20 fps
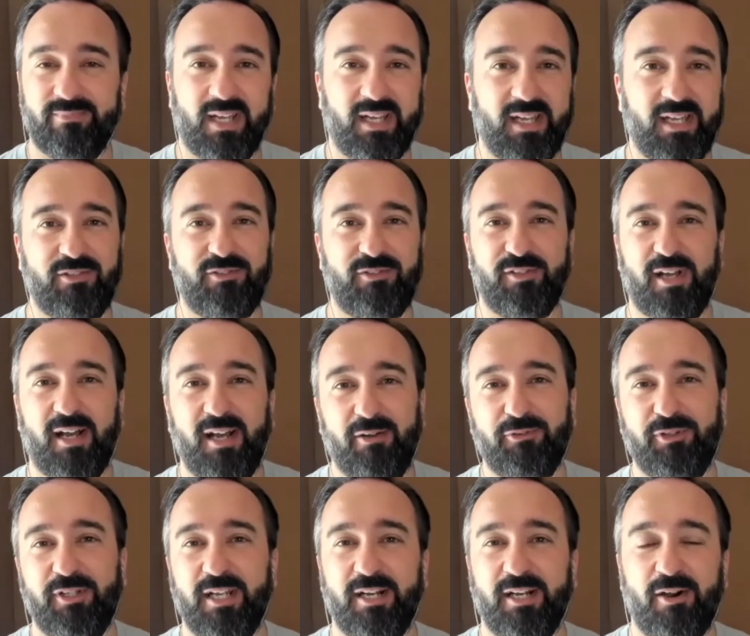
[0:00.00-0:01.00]
it's out
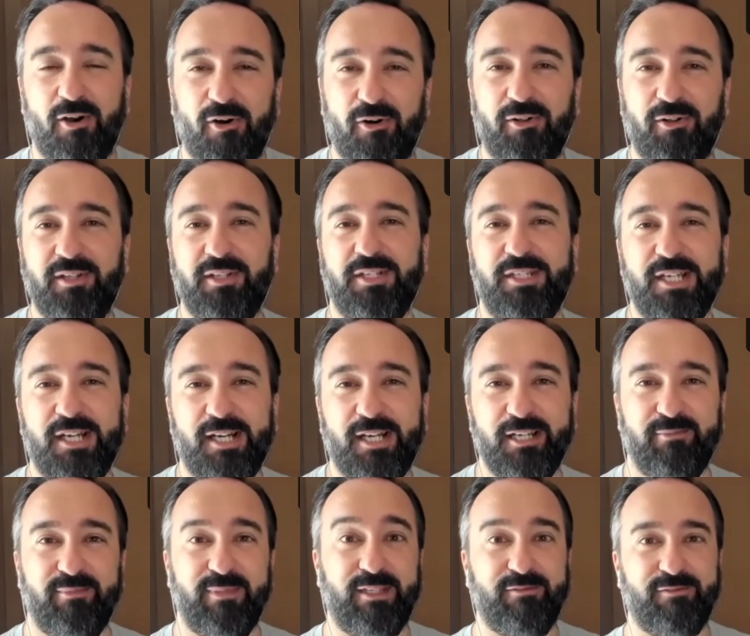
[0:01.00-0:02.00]
there all the
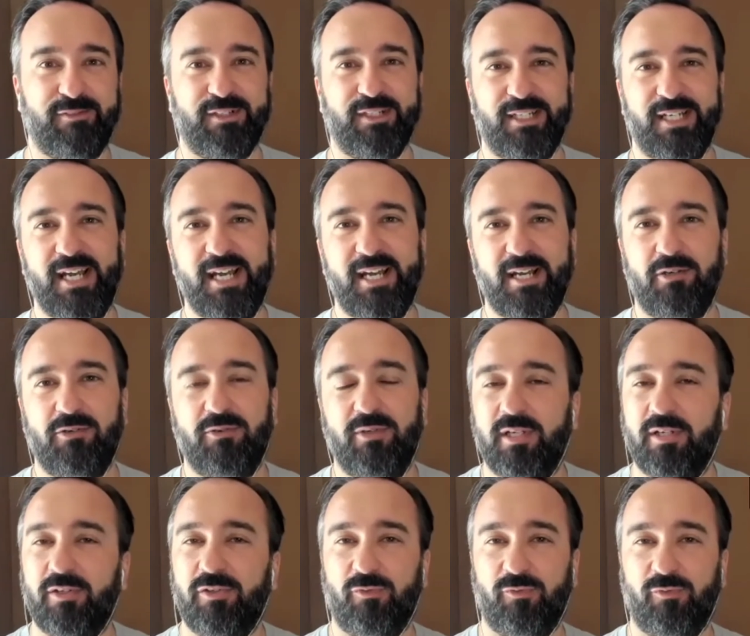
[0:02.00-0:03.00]
time, even now,
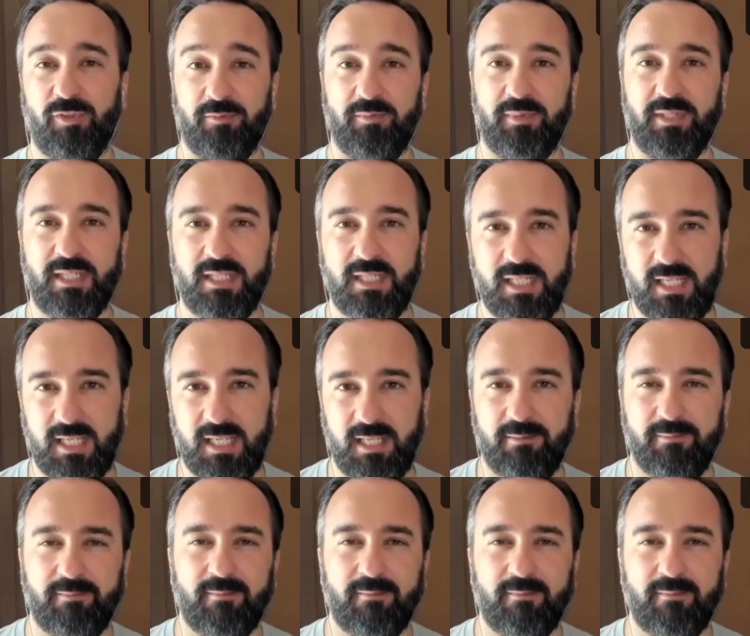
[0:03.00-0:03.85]
is vitamin D.